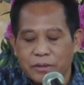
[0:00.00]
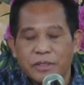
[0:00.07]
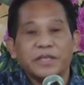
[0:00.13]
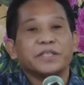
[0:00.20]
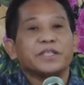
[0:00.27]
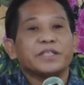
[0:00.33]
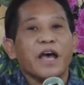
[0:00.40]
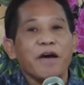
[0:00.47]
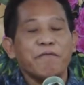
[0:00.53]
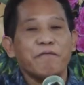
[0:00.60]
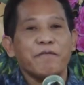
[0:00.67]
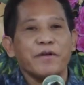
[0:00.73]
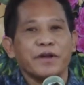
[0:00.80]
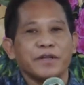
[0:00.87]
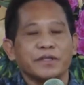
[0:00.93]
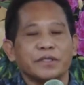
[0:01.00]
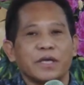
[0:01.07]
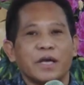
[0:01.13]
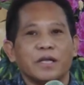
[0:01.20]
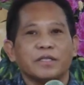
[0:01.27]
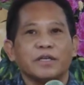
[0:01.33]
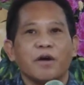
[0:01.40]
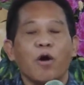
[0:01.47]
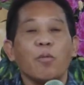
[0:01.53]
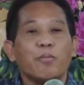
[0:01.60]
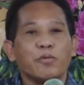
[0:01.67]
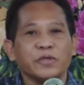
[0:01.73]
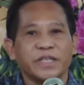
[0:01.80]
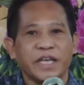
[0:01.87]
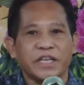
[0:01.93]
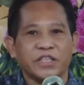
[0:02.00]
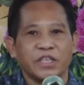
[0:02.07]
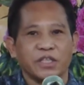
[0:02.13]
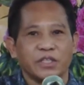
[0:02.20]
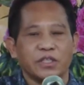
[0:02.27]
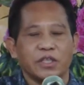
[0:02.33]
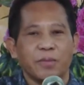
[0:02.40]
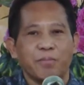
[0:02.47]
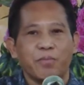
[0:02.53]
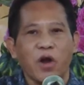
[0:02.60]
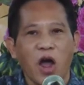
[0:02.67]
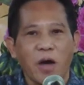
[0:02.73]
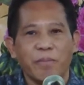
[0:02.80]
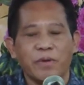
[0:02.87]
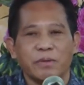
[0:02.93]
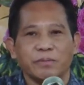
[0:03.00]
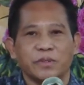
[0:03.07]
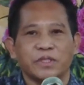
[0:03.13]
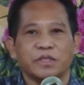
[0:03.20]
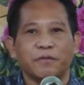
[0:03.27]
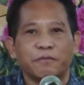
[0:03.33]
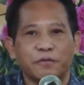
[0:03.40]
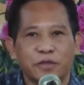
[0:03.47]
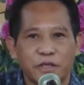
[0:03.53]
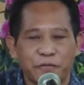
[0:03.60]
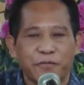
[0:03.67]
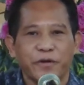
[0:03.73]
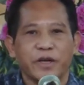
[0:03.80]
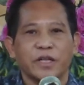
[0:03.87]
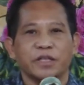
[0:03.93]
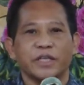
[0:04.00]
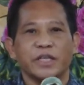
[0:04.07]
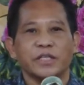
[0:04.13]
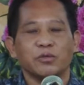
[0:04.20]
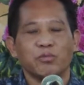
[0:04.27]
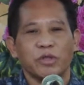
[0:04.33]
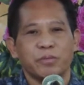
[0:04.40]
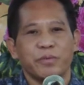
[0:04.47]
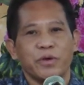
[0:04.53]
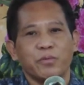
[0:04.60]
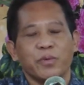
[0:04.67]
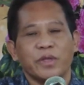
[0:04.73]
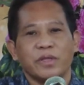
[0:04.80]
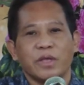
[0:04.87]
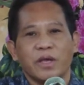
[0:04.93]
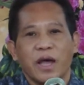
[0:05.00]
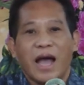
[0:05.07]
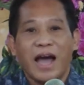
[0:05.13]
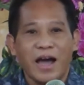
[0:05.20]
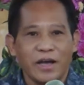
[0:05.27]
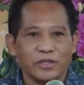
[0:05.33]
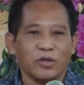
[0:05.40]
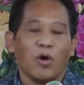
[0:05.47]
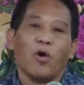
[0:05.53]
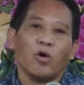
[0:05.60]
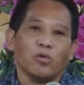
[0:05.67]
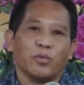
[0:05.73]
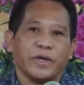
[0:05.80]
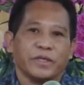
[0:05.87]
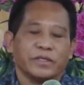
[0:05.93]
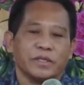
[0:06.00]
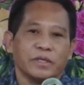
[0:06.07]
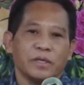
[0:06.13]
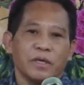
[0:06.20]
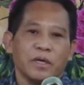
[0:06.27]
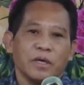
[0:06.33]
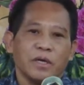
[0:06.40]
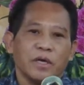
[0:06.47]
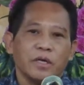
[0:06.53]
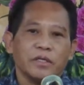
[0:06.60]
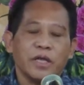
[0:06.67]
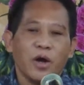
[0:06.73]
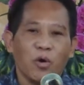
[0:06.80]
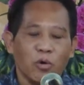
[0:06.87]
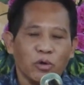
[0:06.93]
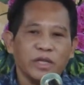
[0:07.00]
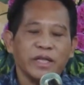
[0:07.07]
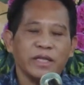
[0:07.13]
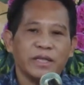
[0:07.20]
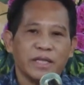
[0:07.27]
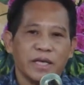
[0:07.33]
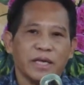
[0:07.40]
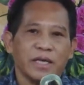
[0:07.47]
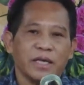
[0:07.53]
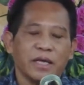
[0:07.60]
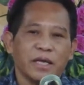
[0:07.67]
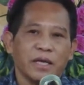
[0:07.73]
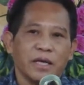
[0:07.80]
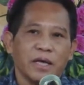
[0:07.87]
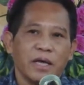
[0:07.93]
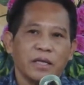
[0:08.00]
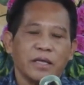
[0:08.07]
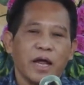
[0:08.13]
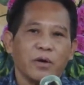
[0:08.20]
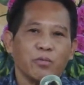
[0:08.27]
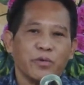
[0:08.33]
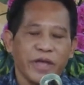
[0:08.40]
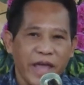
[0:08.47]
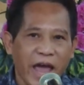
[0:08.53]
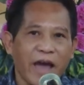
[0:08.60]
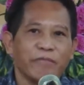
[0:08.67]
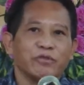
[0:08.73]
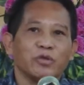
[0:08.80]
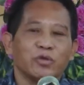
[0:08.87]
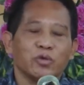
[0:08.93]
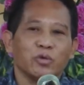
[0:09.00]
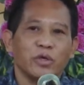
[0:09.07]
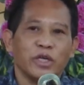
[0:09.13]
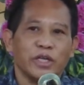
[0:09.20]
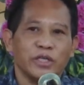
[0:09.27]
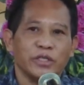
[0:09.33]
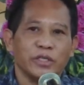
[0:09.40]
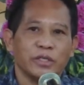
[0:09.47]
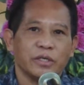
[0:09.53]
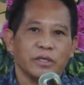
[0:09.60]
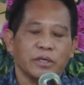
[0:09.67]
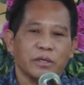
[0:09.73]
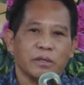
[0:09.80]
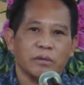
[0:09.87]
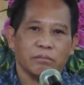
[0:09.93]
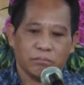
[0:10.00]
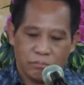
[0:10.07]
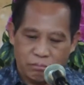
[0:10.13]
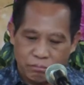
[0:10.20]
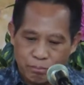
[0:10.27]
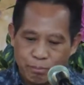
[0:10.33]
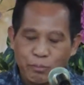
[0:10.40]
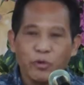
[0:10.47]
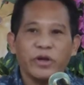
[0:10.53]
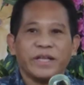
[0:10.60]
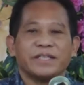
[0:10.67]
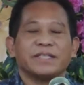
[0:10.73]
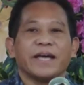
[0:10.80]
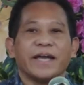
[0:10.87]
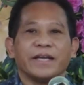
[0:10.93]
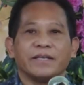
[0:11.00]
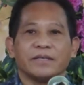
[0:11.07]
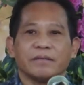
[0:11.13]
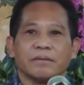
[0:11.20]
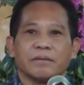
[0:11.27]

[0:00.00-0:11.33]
the sufferings and the oppositions, the problems, the difficulties will be with us always. The only thing that we have to do is put aside,